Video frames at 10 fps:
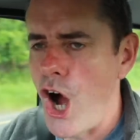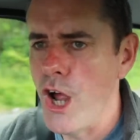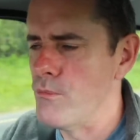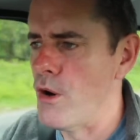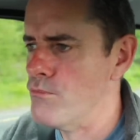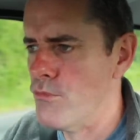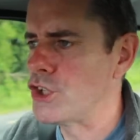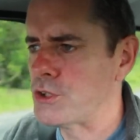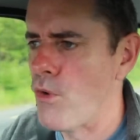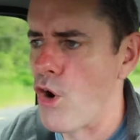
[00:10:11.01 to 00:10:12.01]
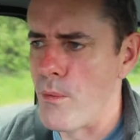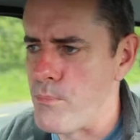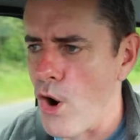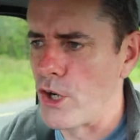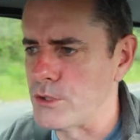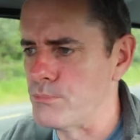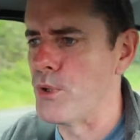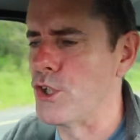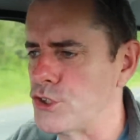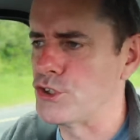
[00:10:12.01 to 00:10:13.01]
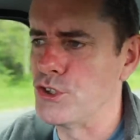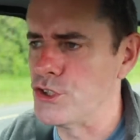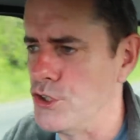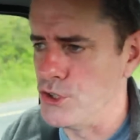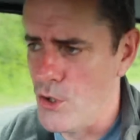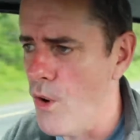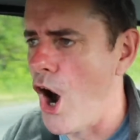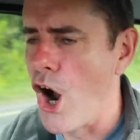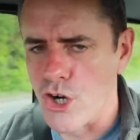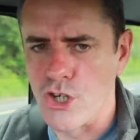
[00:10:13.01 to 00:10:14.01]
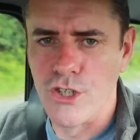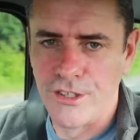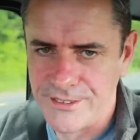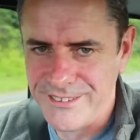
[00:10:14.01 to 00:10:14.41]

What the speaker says: I'm a much more important person than you are.